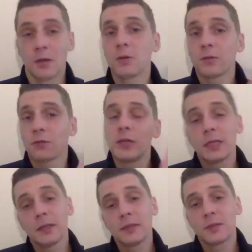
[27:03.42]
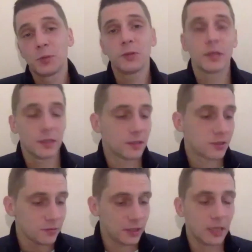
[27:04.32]
reading this book,
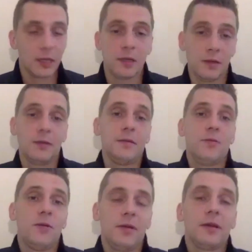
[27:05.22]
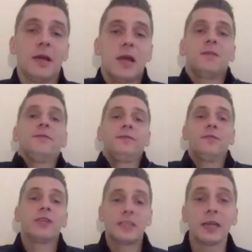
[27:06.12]
it's really kind of
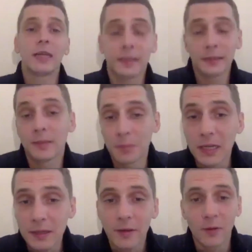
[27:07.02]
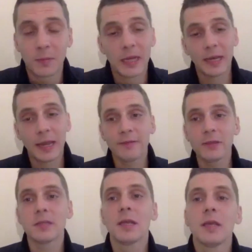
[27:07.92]
resonated in me on many
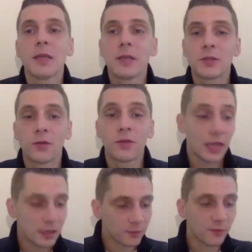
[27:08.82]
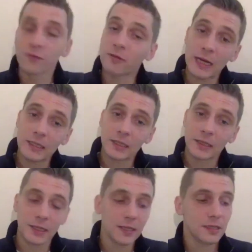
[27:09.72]
levels. So thank you for writing
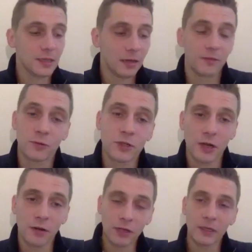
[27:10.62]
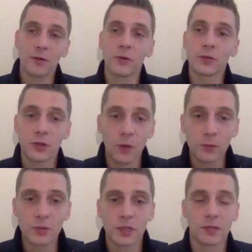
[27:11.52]
this and for sharing your
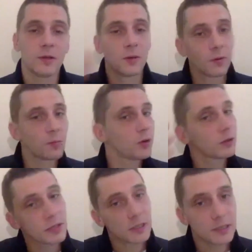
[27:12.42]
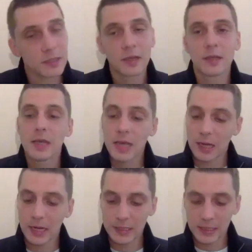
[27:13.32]
thoughts and your process
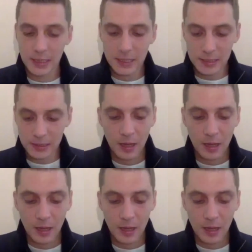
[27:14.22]
and ideas.